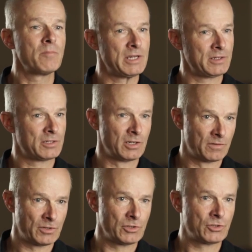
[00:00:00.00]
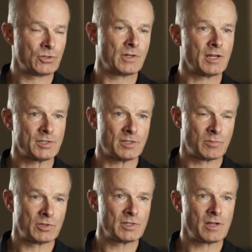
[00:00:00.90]
being delivered to
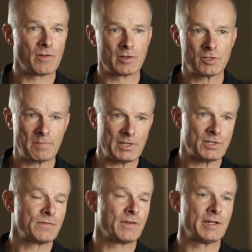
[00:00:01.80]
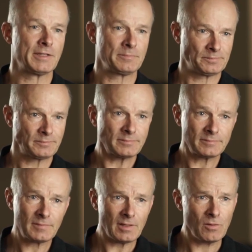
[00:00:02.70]
customers, how they're specified
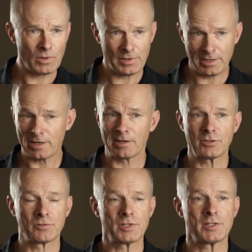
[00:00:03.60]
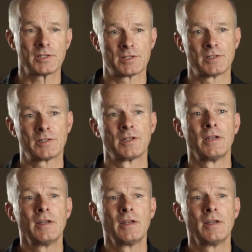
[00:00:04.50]
what their characteristics is.